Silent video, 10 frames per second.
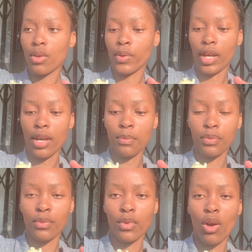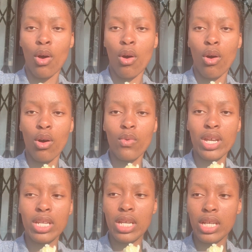Okay, all we
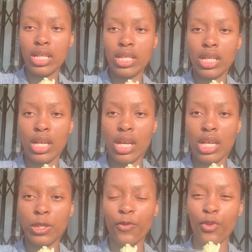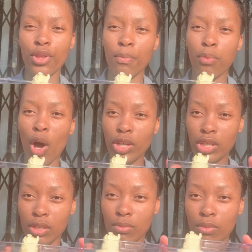need is for the
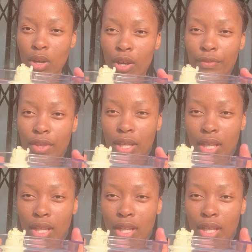bottom of the